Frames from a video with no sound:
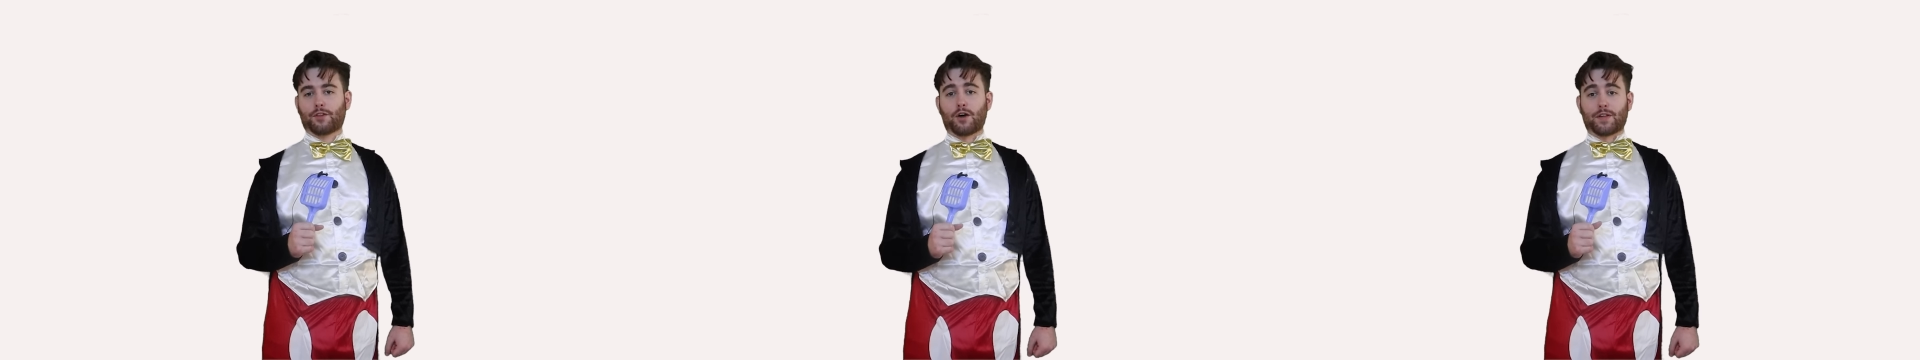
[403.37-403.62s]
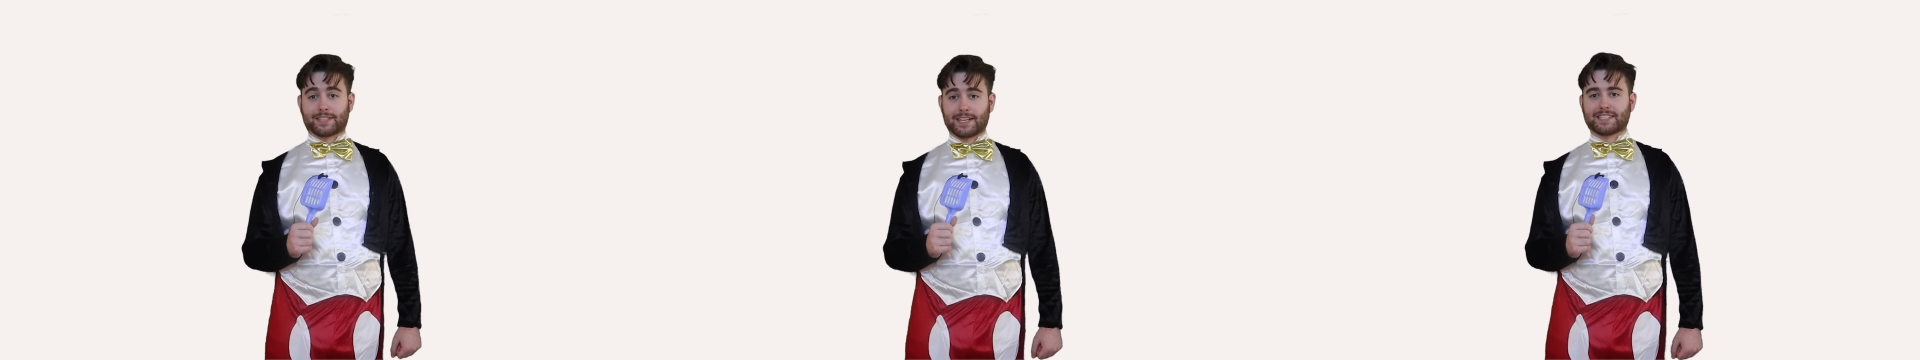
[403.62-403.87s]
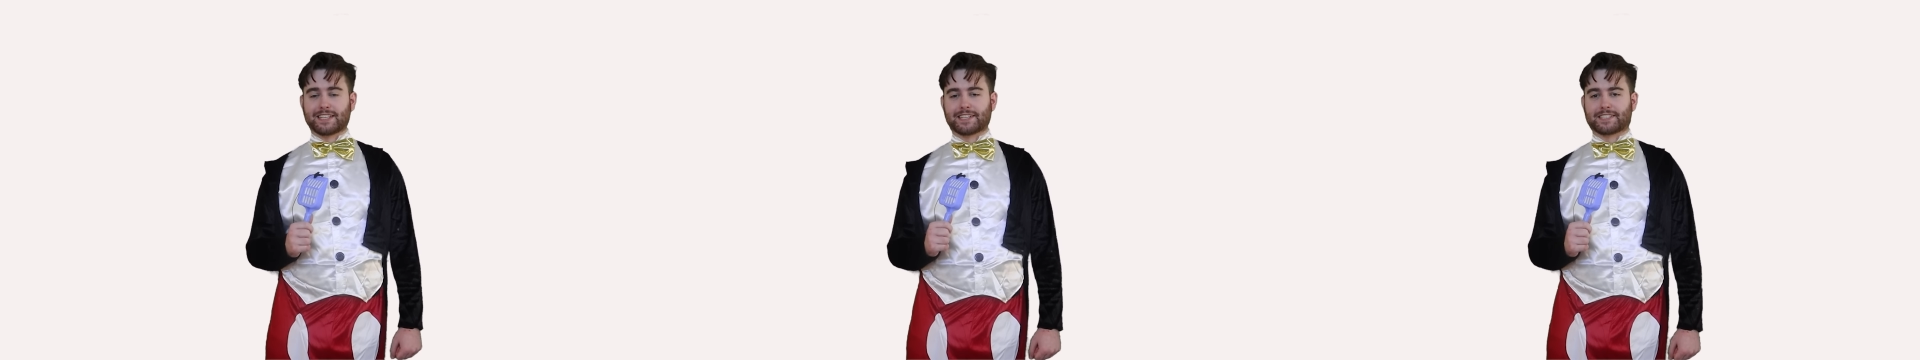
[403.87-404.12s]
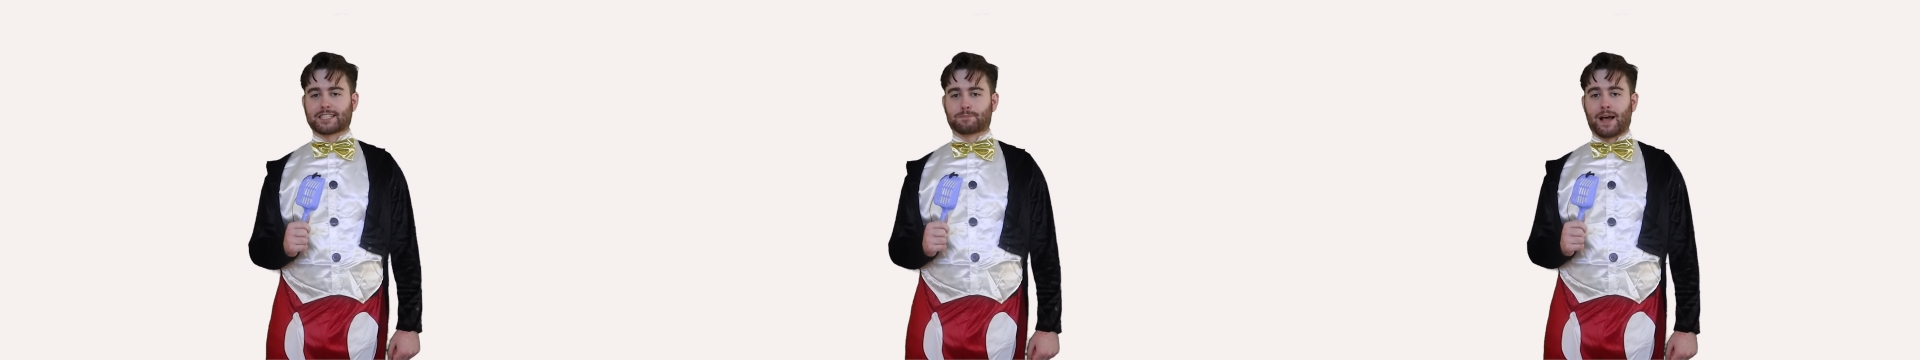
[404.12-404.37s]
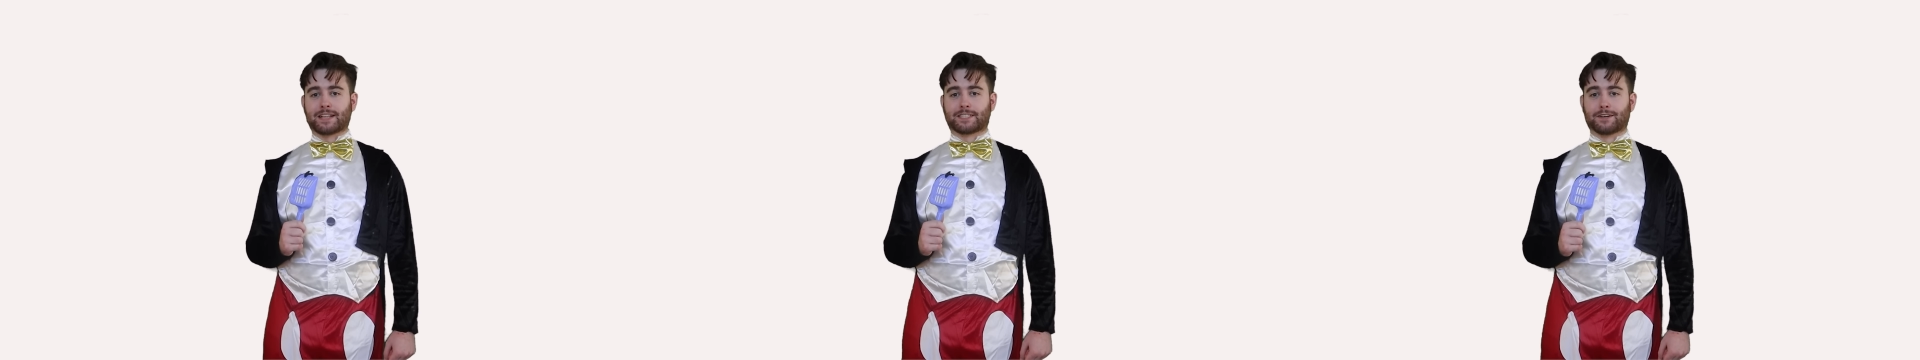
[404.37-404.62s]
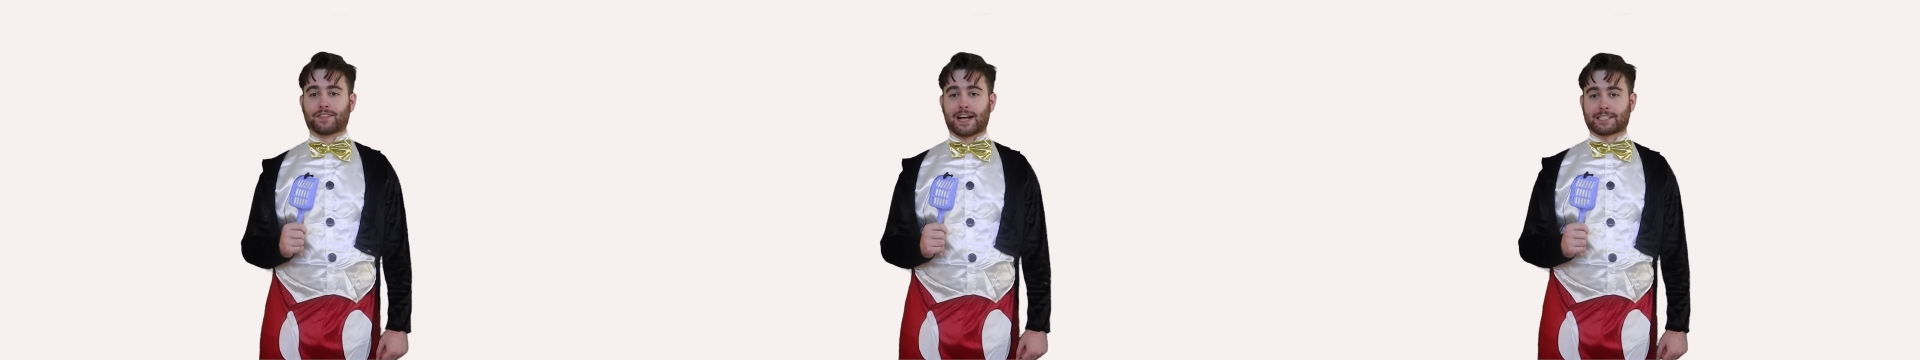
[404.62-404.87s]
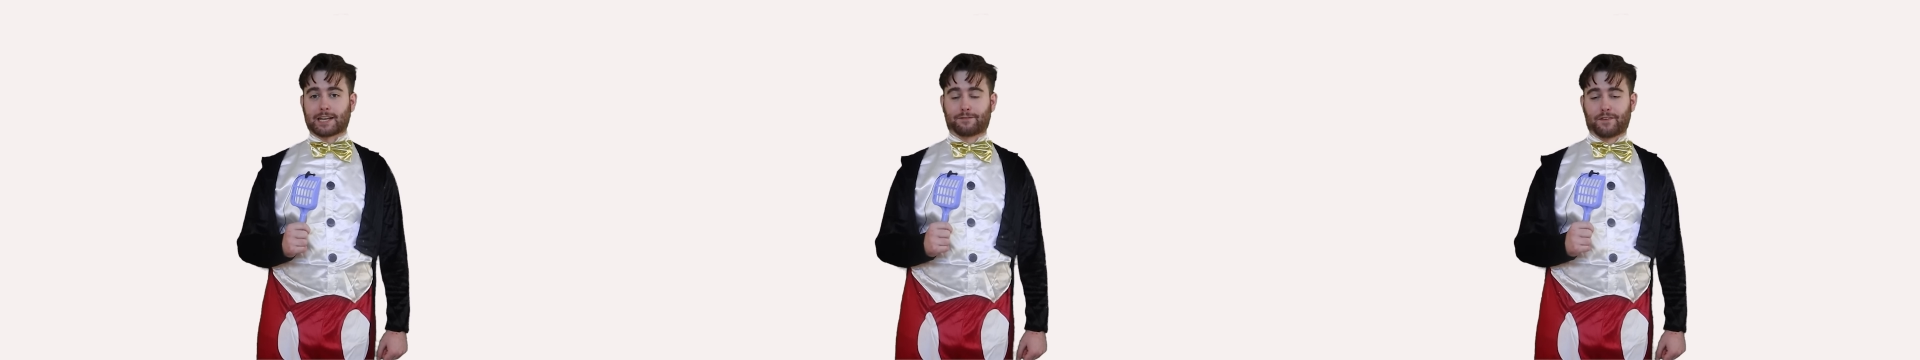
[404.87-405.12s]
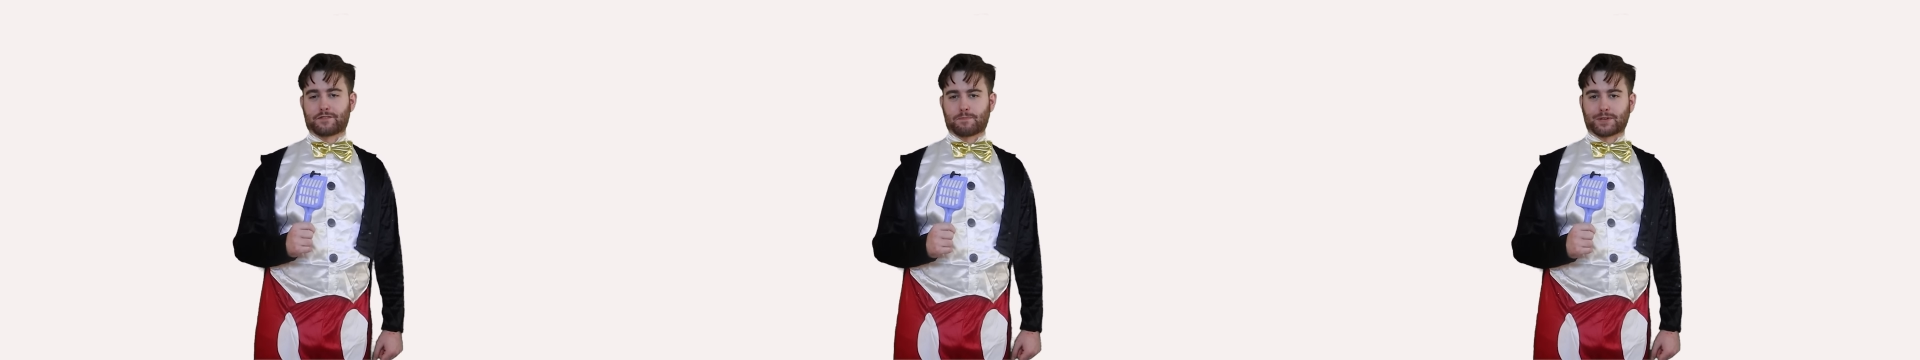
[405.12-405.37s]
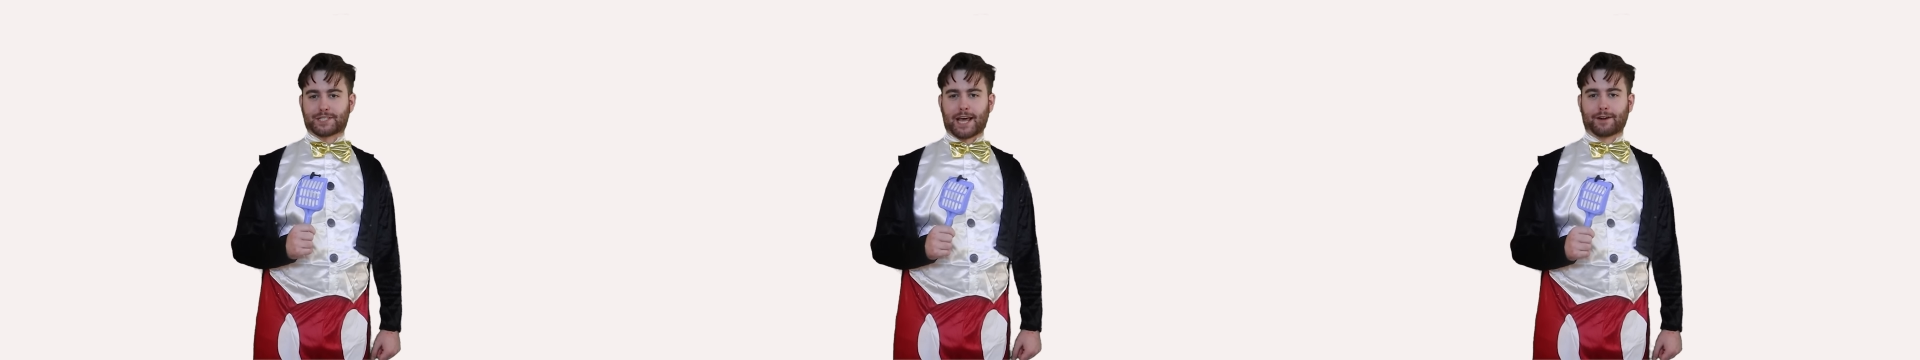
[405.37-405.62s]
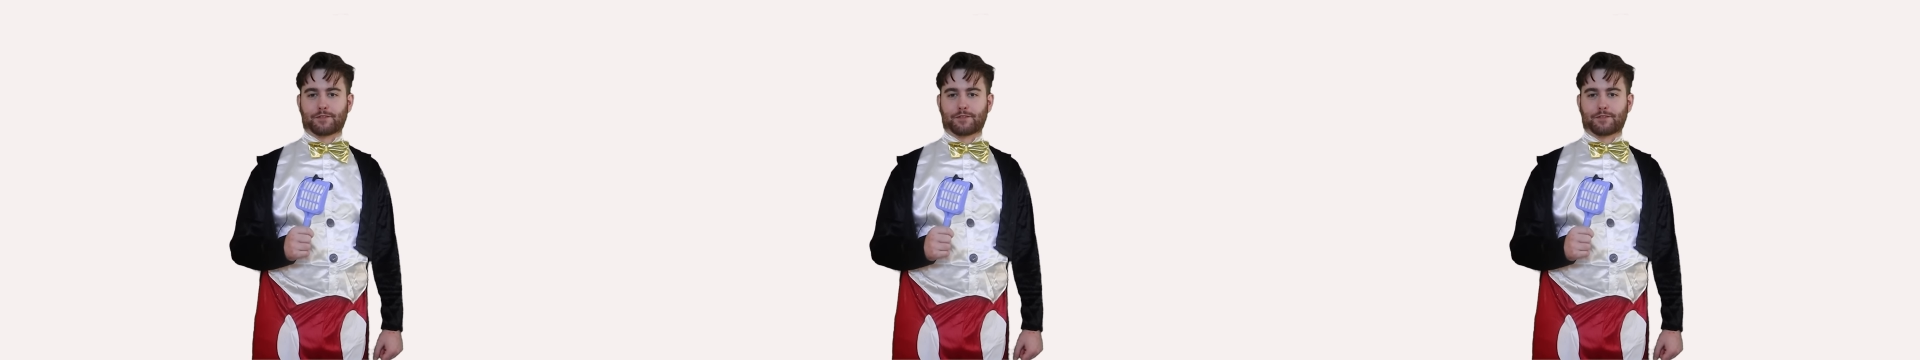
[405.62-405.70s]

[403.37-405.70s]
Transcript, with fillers: all know that Disney is expensive, that's like 50%